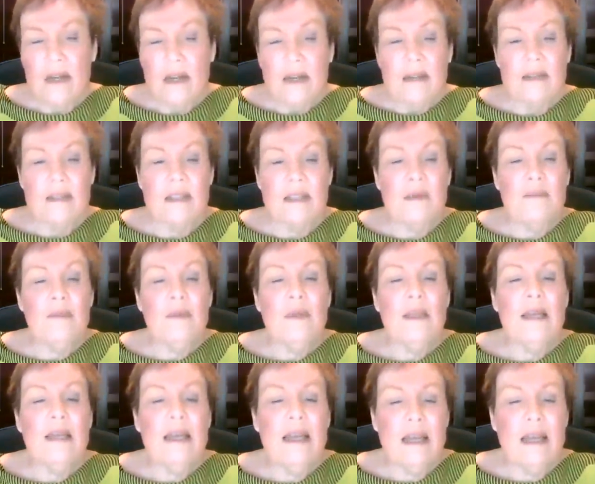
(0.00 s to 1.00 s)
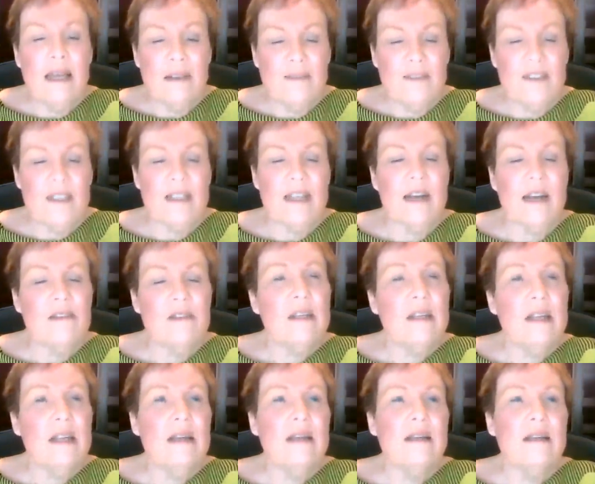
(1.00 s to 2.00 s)
Simply, if
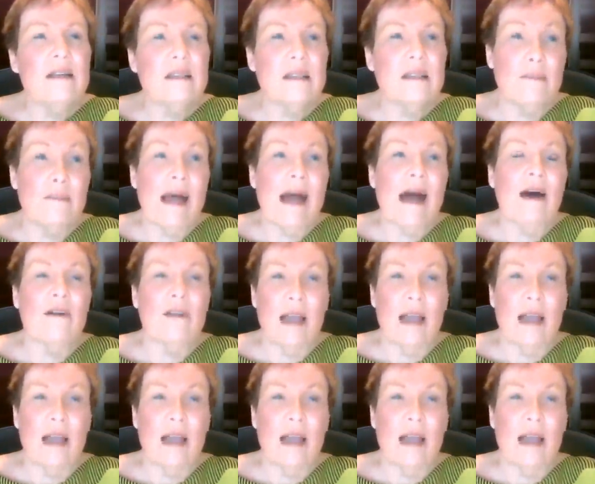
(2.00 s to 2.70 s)
scarcity is about